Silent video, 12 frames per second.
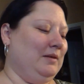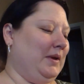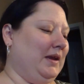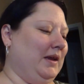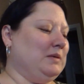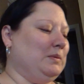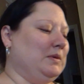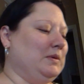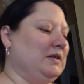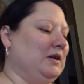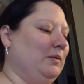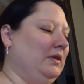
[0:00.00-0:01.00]
but I guess we'll
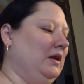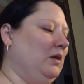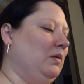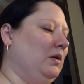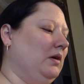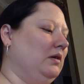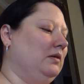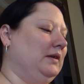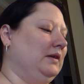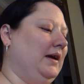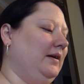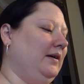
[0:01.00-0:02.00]
start with the Oracle
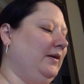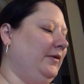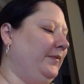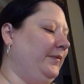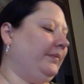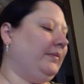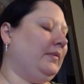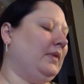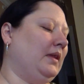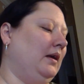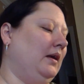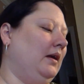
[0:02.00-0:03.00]
deck.
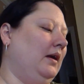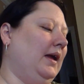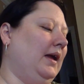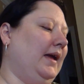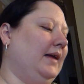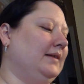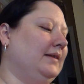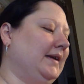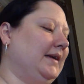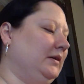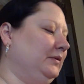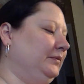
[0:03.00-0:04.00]
Hands
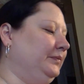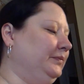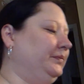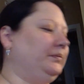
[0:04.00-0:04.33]
down.